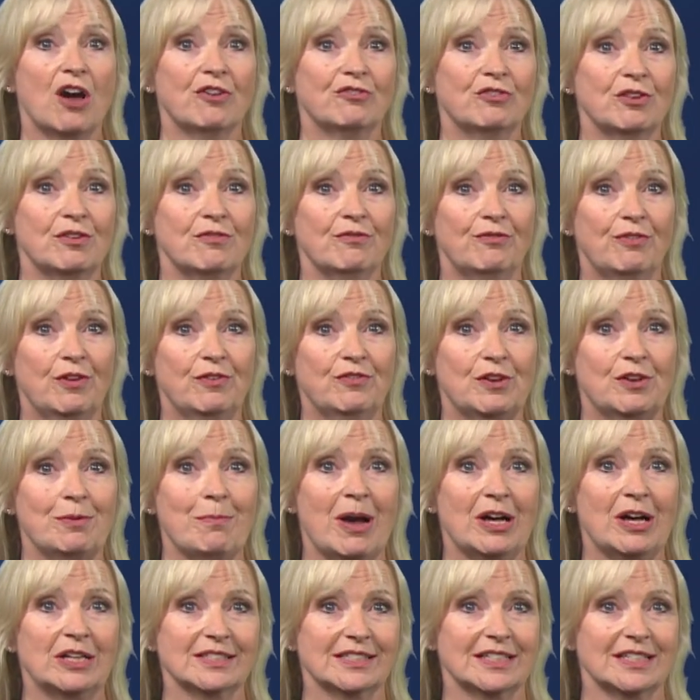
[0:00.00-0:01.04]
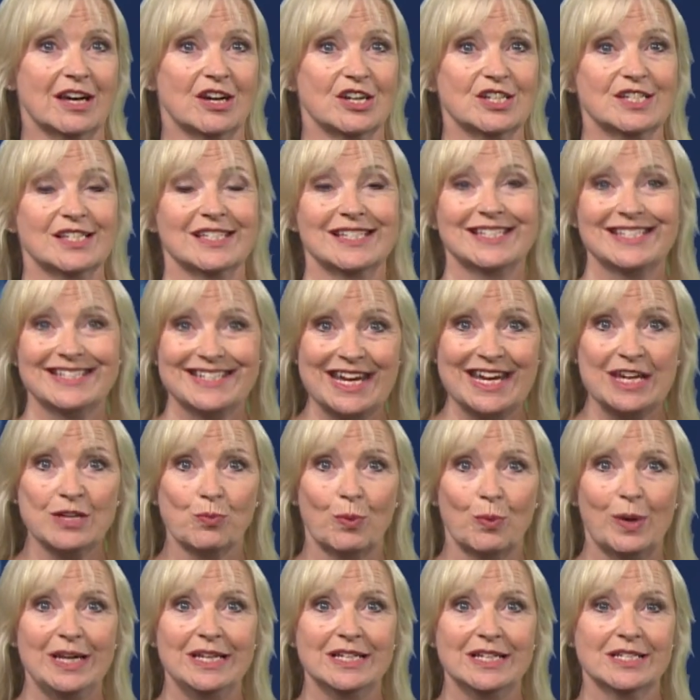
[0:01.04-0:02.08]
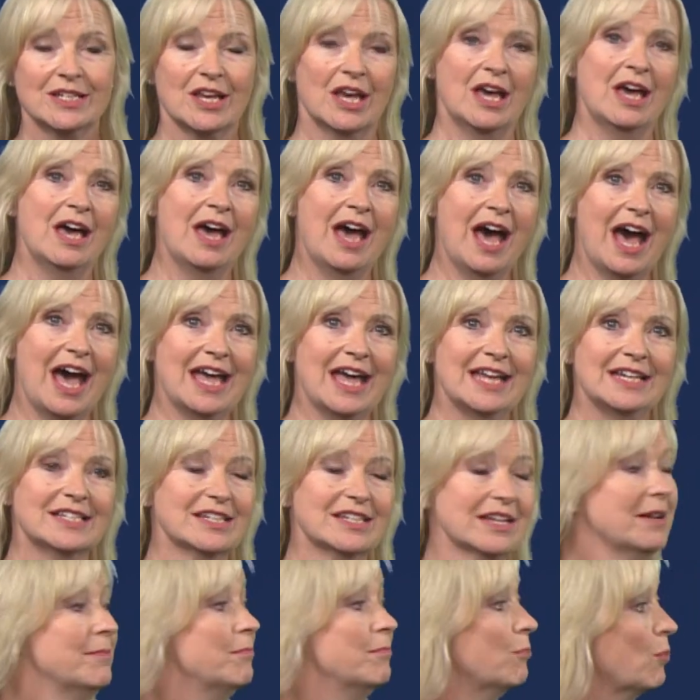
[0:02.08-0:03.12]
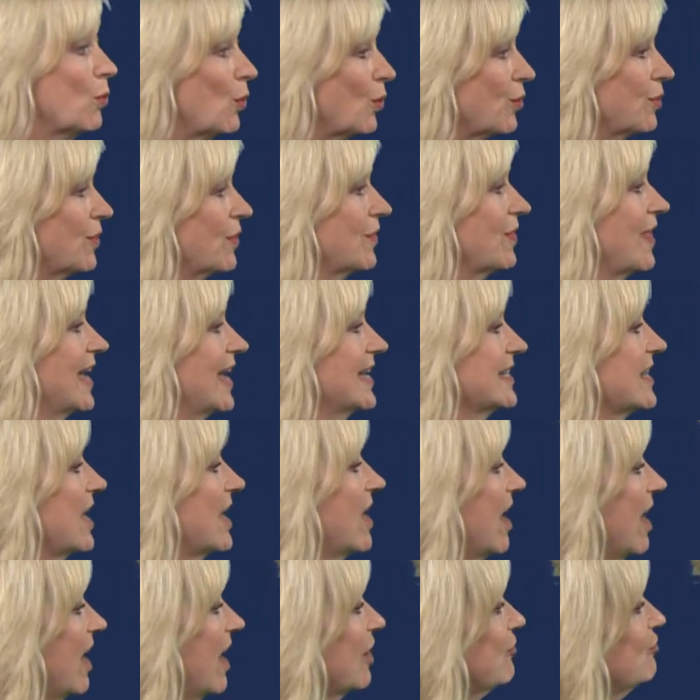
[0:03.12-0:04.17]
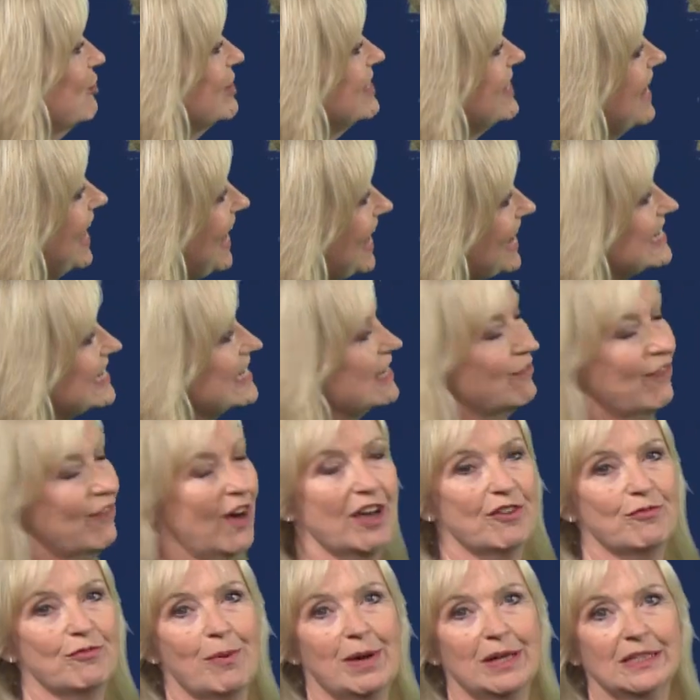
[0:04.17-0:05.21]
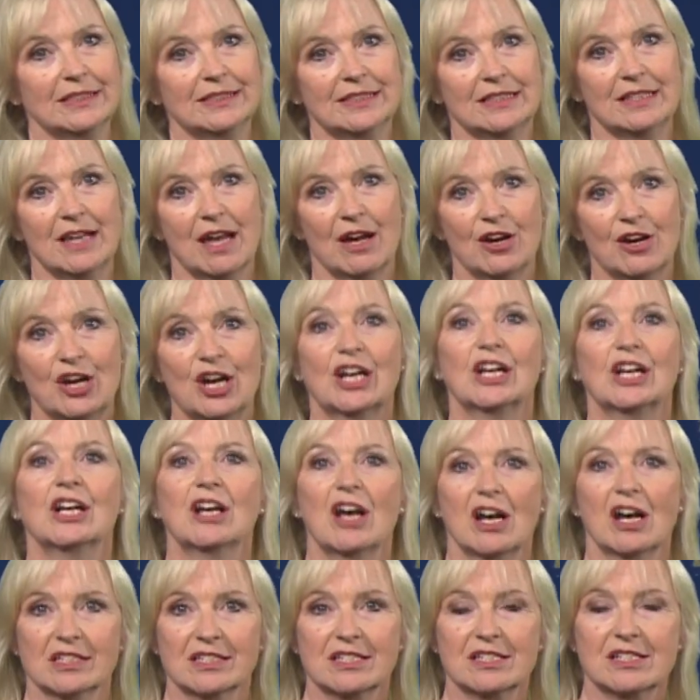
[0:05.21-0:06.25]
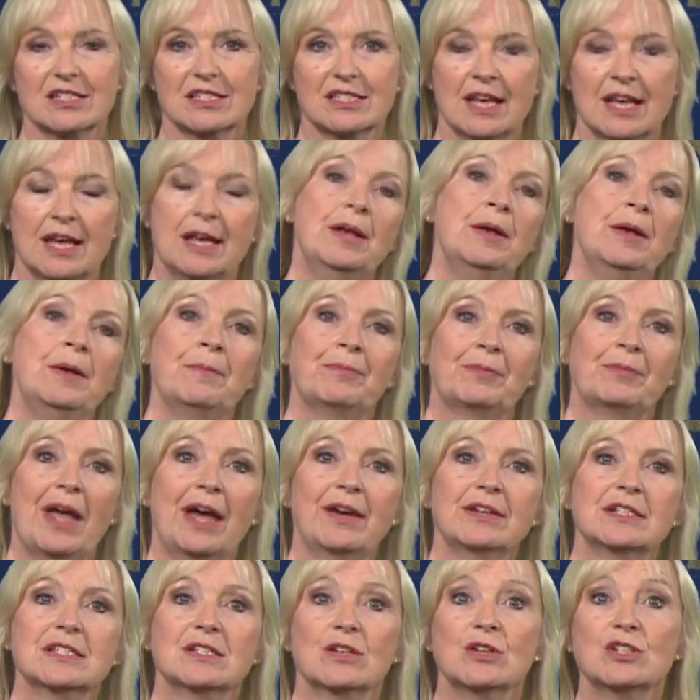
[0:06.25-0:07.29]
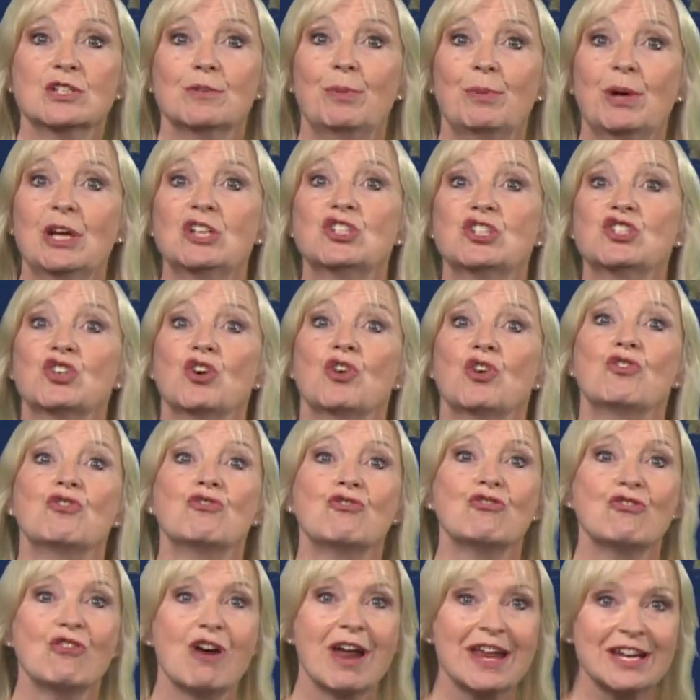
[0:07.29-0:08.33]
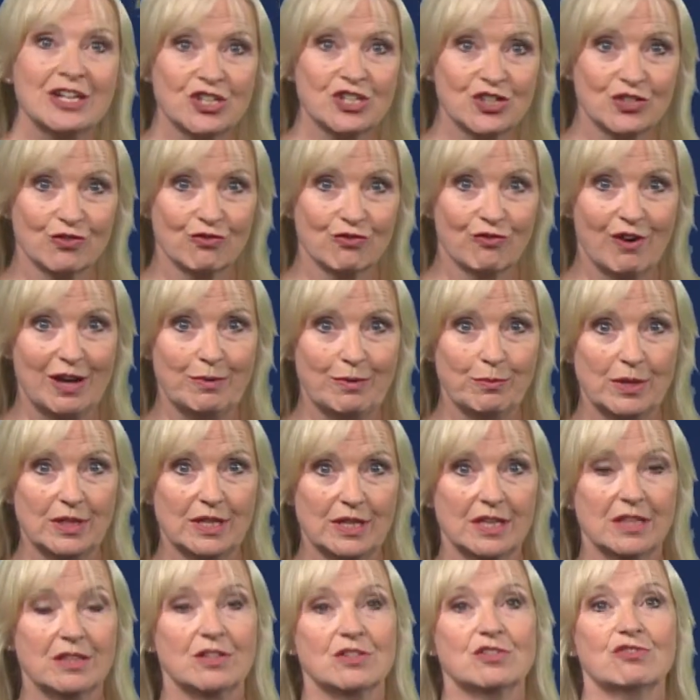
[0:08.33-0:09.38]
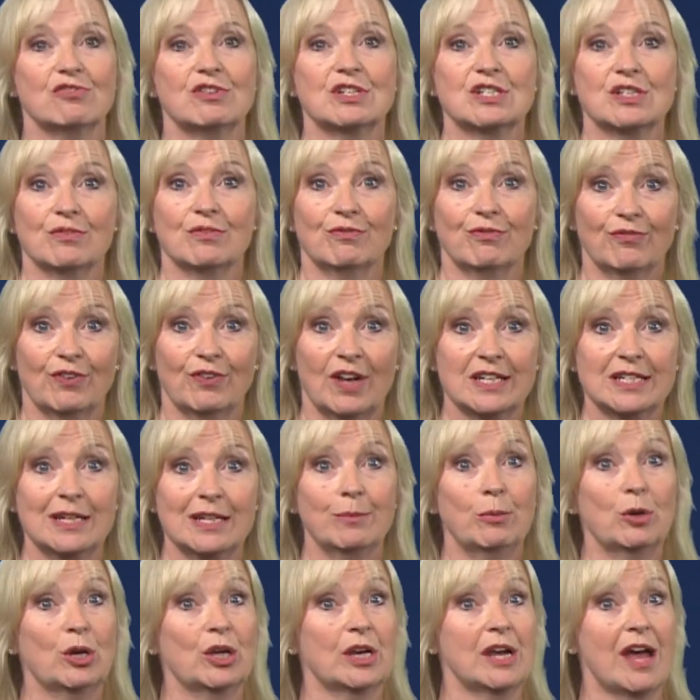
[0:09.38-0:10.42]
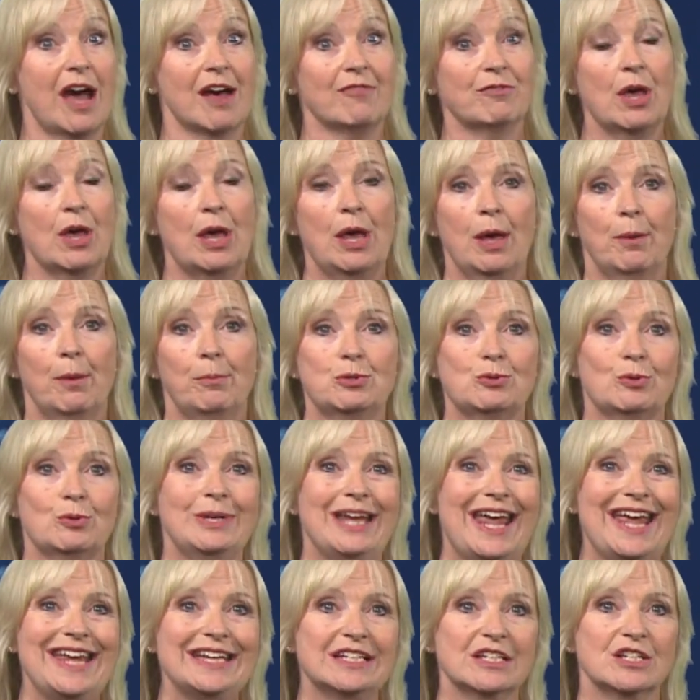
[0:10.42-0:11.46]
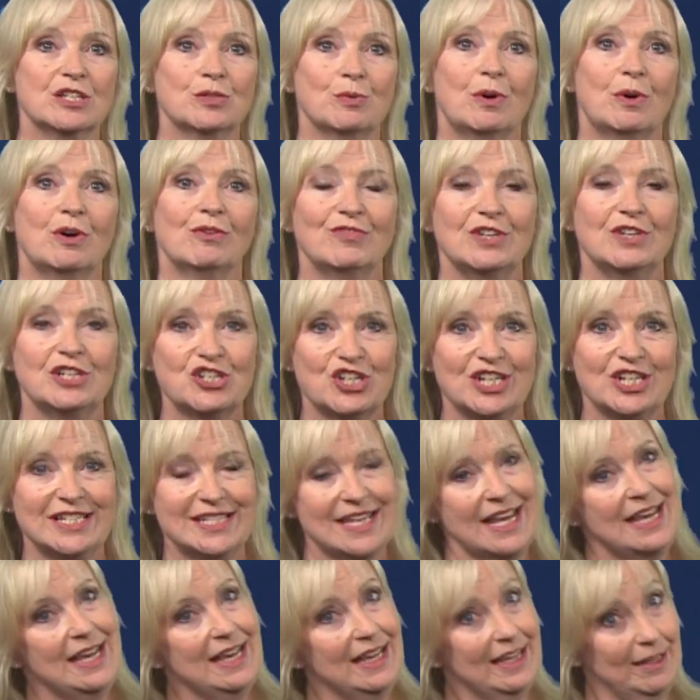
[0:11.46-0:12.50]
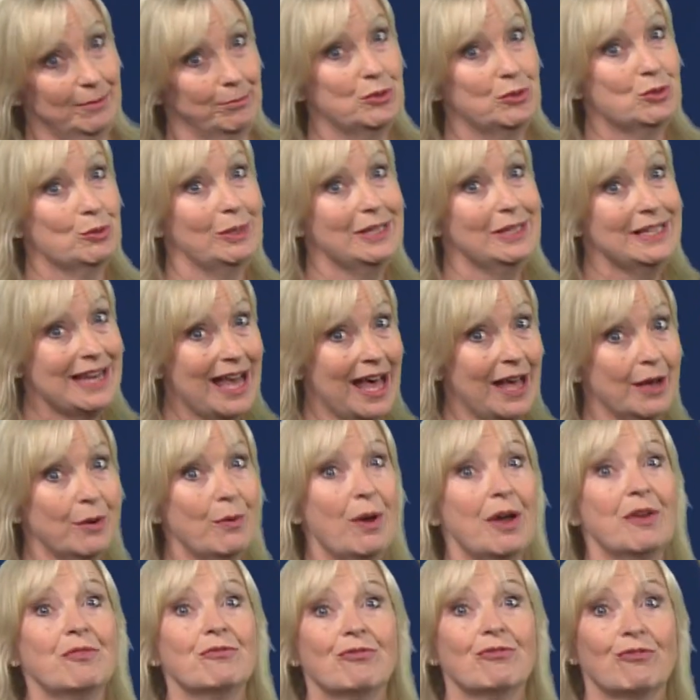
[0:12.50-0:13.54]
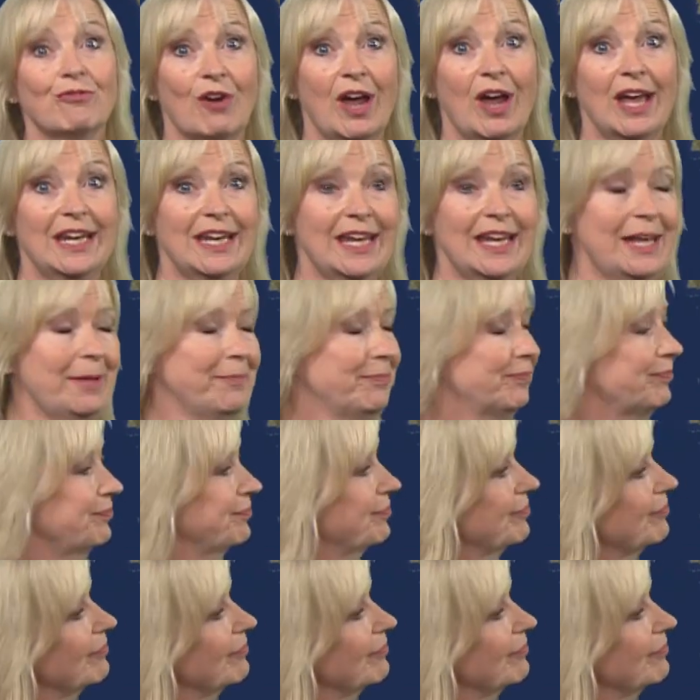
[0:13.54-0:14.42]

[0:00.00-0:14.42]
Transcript: 150 miles an hour sustained wind, and more than that, 185 miles an hour gusts. Now, it's going to bring torrential rain with it. There's a risk of flooding. We could have between 8 and 12 inches between now and Friday,